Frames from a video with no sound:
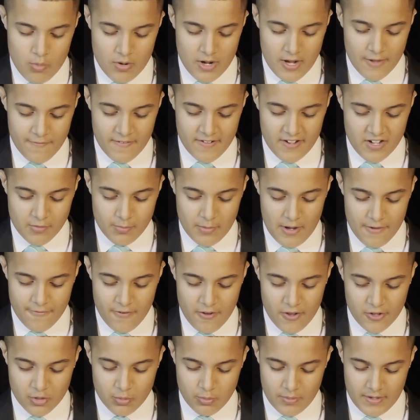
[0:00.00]
When I finished my
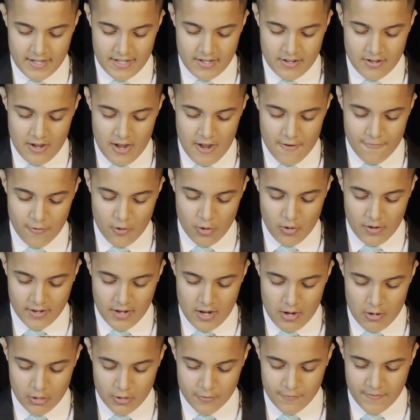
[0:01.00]
first week, I felt
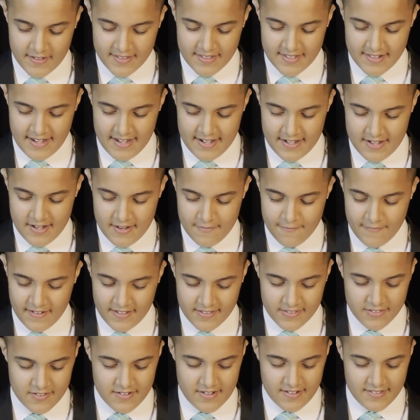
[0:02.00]
like I was fitting in,
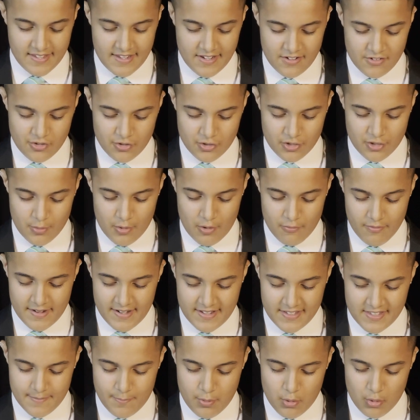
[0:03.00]
thanks to the teachers who were really
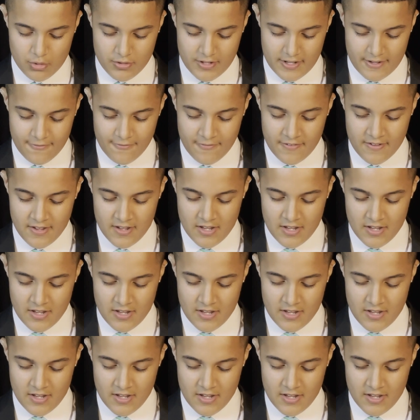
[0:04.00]
supportive.